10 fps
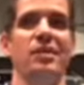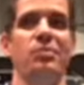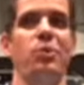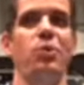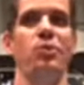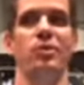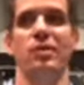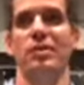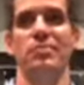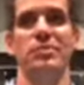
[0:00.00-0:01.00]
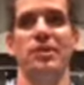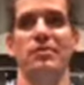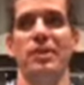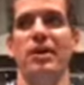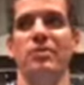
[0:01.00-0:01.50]
pour themselves
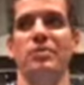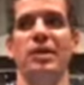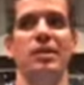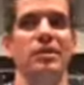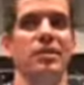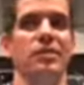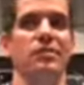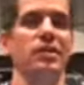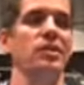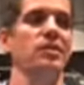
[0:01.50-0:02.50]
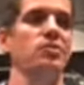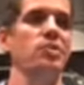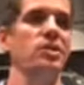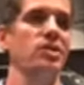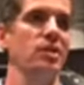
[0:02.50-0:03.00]
out, taking care of kids,
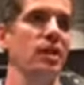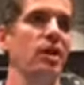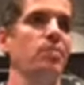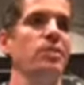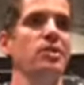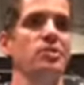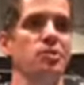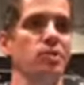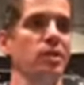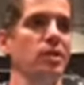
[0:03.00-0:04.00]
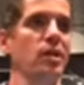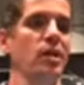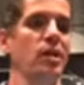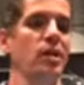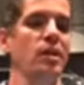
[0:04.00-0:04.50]
reaching out, ministering.
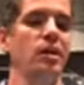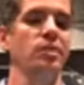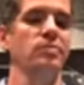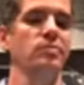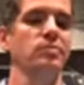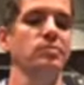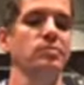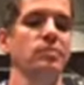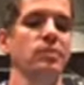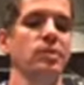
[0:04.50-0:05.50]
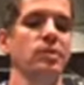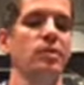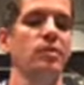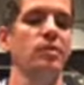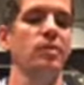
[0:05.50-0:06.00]
Um, you know,
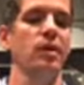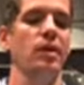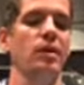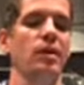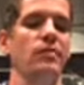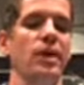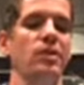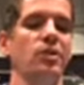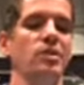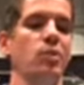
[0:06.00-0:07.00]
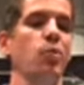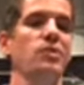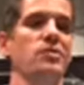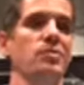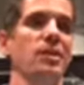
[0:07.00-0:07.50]
if I looked at
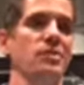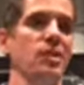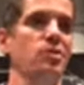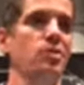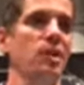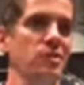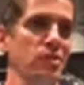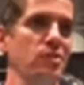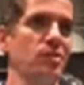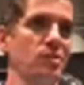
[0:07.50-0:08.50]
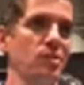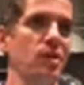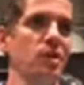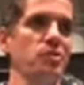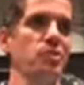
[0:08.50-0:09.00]
wisdom as I do my sisters in
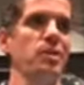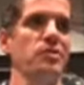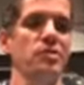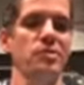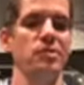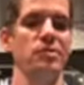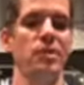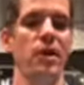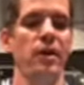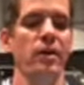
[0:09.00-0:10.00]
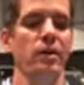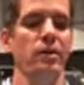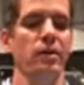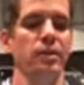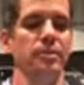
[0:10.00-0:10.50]
Christ or my sisters,
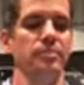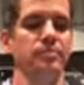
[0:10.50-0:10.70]
um,